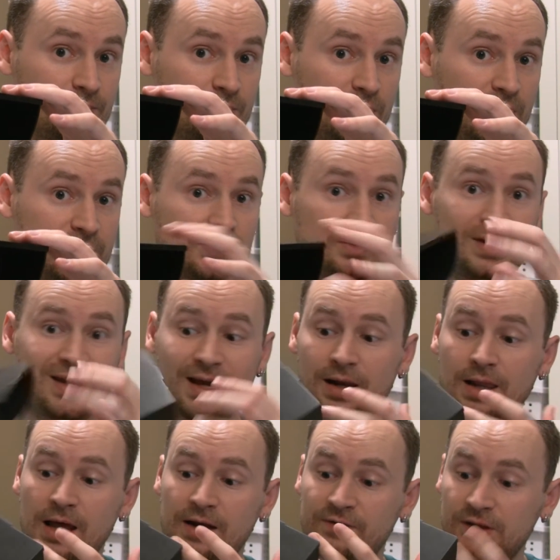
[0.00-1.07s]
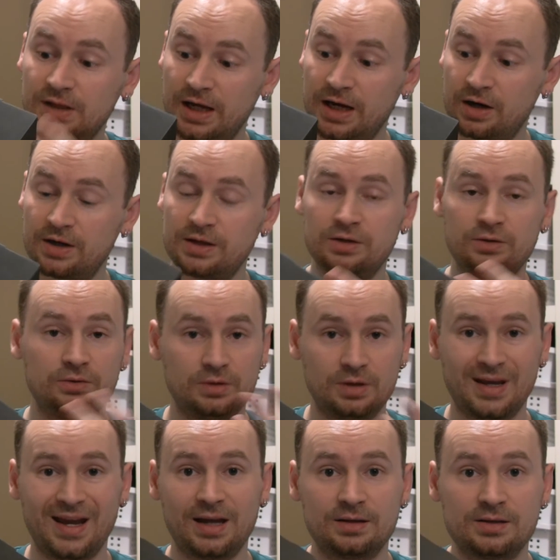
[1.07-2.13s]
right? So you get a lot of glare and you
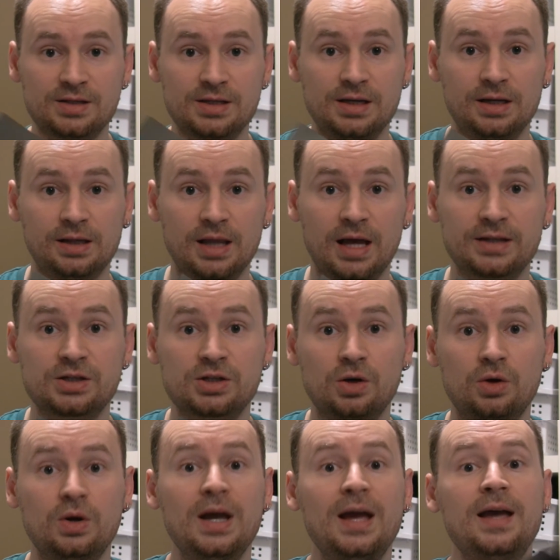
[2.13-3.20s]
can't see a lot. So